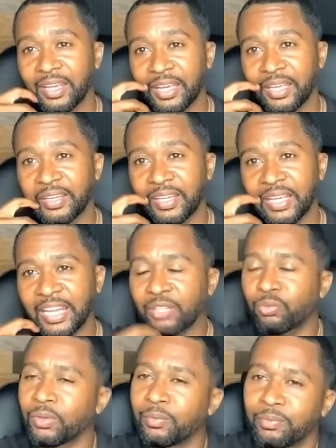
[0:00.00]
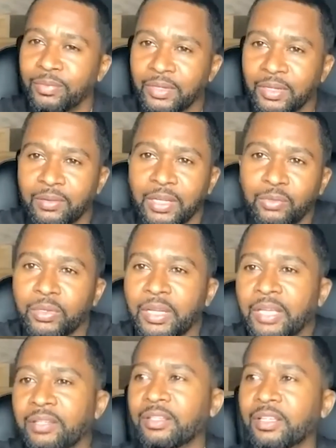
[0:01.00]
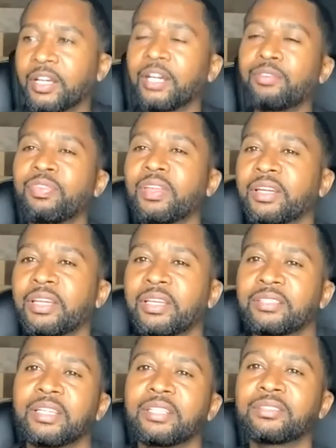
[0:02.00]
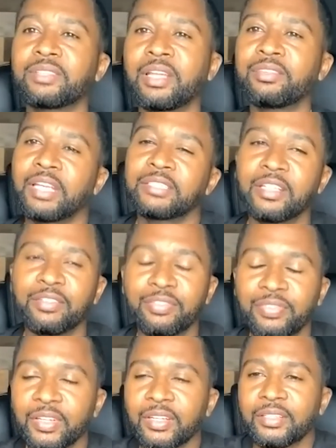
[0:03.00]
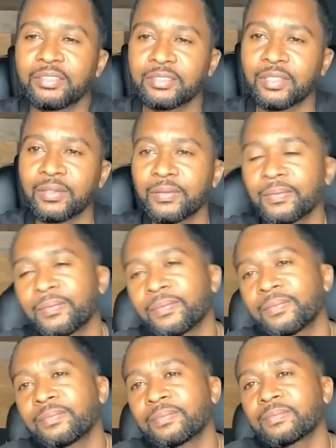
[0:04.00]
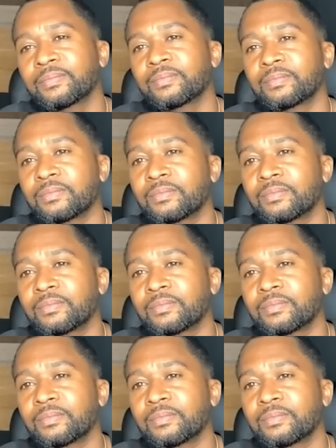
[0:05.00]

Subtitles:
And that's what, that's what that gut feeling is. That's that feeling. So. Right.